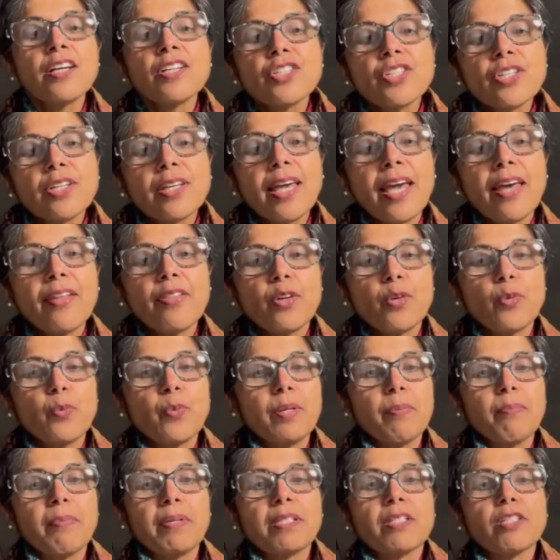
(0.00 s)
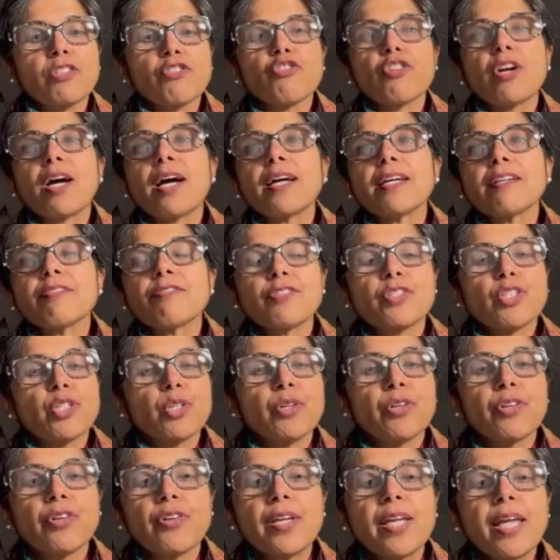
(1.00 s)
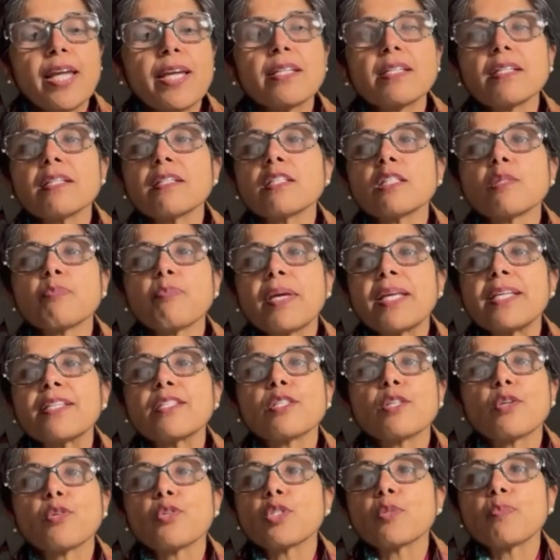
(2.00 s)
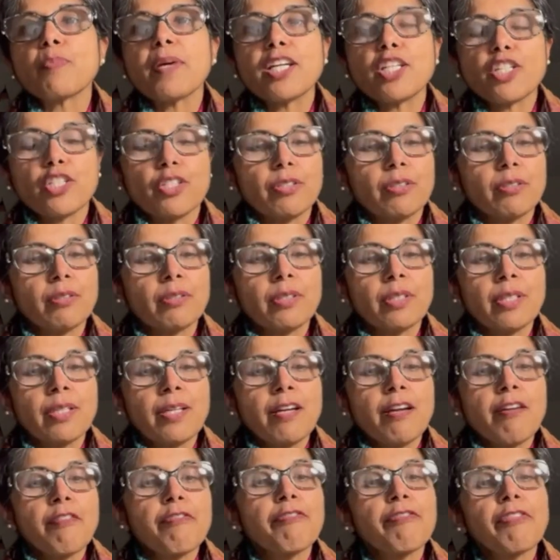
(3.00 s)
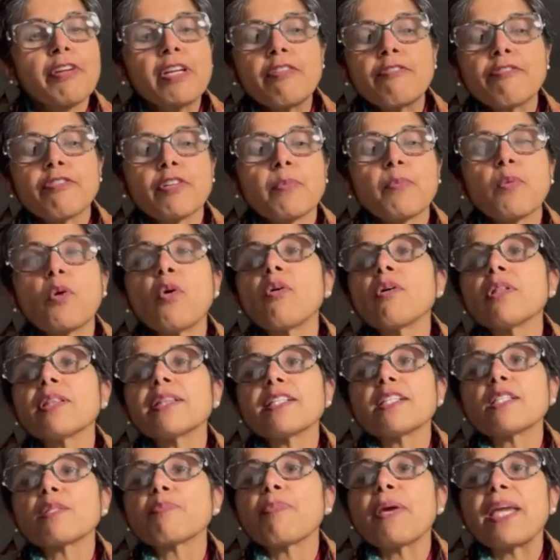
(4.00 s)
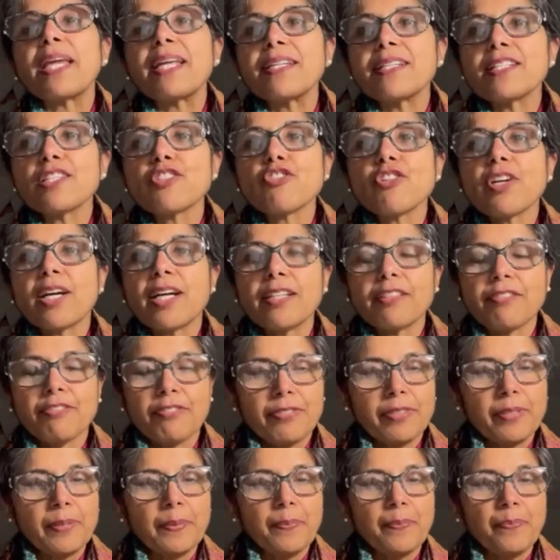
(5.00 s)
Together we must strive to create a space so special, free from all this pain and strife.